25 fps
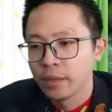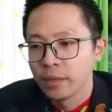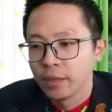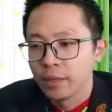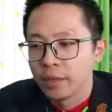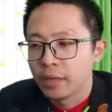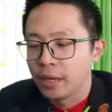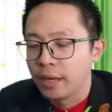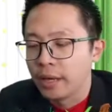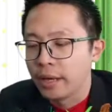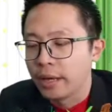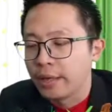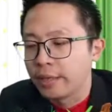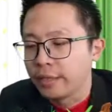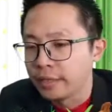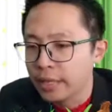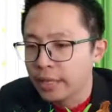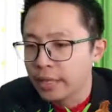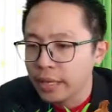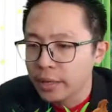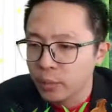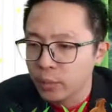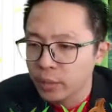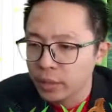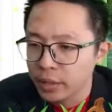and
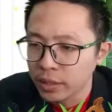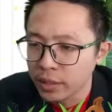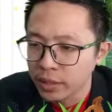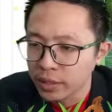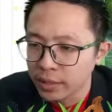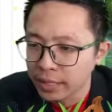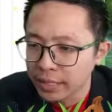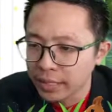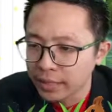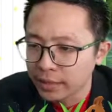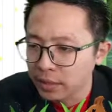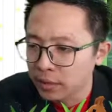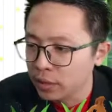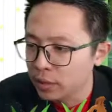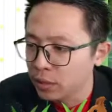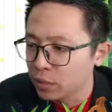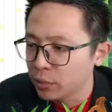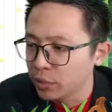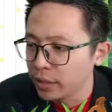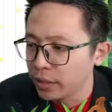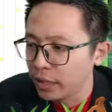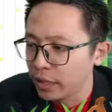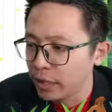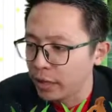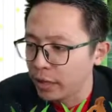then later on
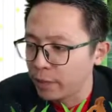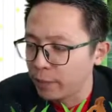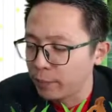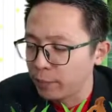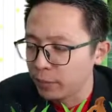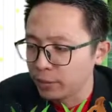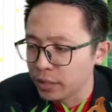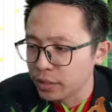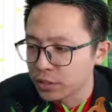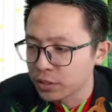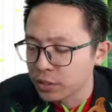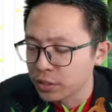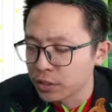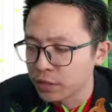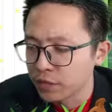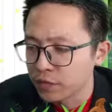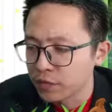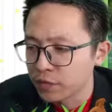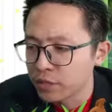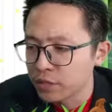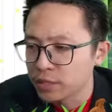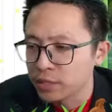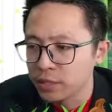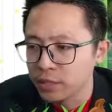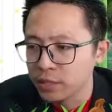we have potential
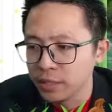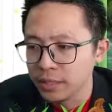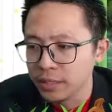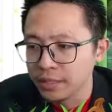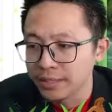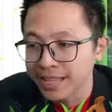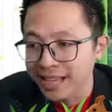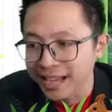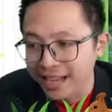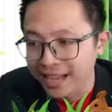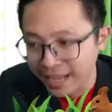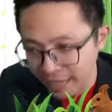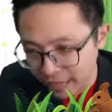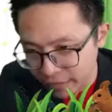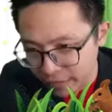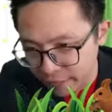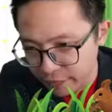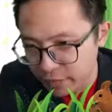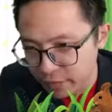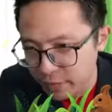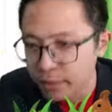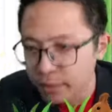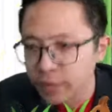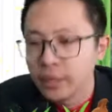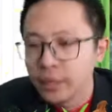difference is halved.